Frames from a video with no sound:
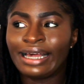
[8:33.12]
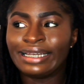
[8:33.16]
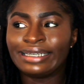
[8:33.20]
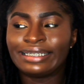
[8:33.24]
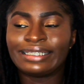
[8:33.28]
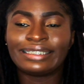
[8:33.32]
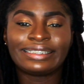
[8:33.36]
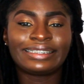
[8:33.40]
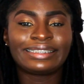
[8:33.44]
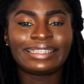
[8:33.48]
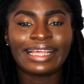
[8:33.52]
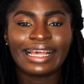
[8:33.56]

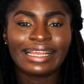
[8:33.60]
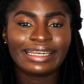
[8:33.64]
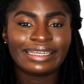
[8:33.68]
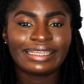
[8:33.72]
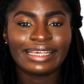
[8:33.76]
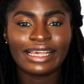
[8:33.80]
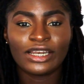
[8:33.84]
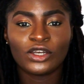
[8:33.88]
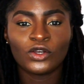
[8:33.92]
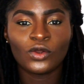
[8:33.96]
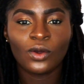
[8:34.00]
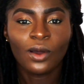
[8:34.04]
understand
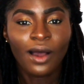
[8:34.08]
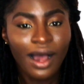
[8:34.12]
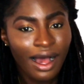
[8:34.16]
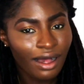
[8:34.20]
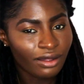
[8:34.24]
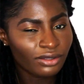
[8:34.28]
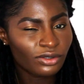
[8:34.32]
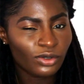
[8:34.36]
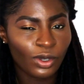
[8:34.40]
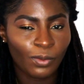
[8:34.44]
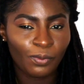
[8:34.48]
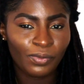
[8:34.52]
and know
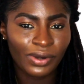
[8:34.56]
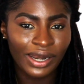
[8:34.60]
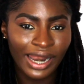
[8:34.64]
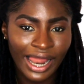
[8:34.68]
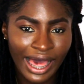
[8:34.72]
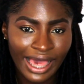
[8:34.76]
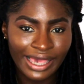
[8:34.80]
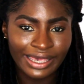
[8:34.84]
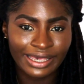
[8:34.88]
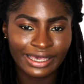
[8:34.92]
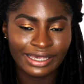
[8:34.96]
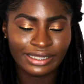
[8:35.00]
how to
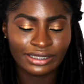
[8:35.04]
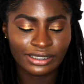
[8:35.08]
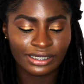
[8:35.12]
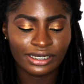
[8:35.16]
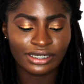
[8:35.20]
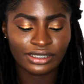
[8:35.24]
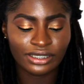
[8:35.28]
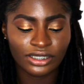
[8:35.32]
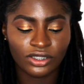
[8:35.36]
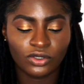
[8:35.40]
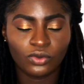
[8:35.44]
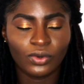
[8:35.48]
apply it into
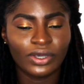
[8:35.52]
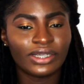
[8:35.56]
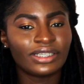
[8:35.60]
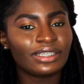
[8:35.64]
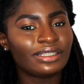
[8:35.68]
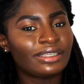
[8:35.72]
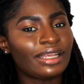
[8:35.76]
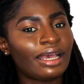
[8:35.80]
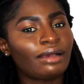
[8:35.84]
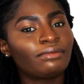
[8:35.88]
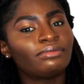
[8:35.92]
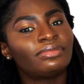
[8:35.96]
the
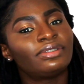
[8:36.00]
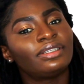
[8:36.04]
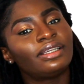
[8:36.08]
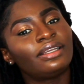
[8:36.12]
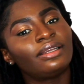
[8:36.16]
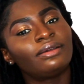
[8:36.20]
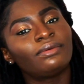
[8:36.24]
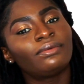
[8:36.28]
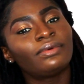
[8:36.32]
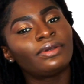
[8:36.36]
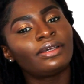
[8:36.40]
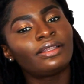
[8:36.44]
situation that I'm
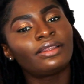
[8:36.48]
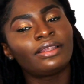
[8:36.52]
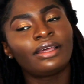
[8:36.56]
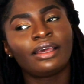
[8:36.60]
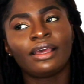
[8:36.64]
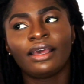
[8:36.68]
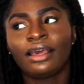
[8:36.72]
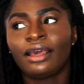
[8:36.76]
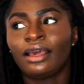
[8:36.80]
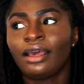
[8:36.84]
dealing with.